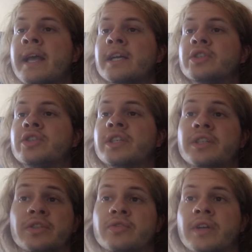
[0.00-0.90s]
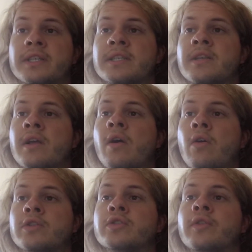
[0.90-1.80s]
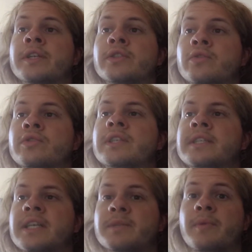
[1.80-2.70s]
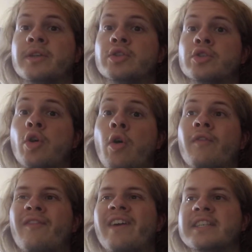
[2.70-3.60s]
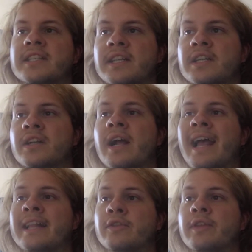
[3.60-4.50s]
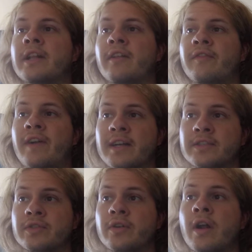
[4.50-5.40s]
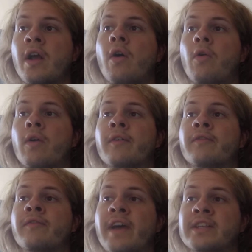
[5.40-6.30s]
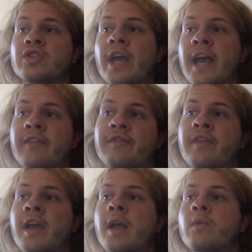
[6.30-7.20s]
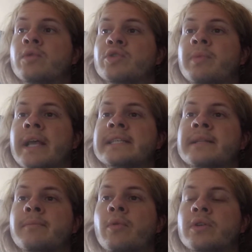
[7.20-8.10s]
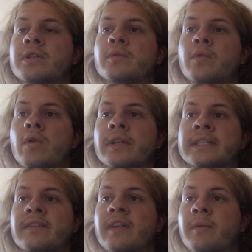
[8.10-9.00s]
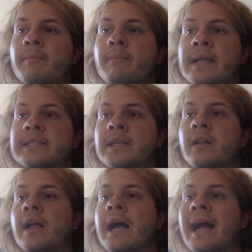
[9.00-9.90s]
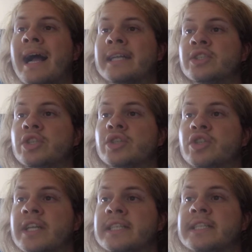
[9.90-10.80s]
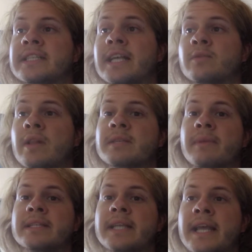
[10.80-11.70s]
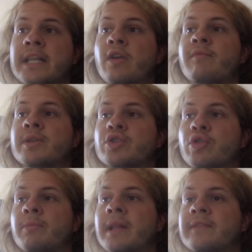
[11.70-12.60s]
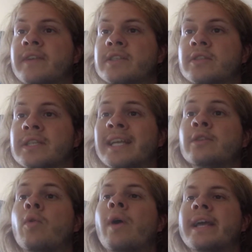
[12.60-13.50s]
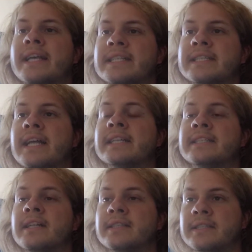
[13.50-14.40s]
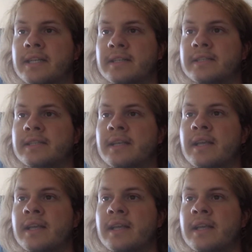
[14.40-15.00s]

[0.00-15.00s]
shear stress also induces the expression of vascular endothelial factor, or VEGF, which plays an important role in developmental angiogenesis as well as maintaining of mature blood vessels in quiescent adult cells.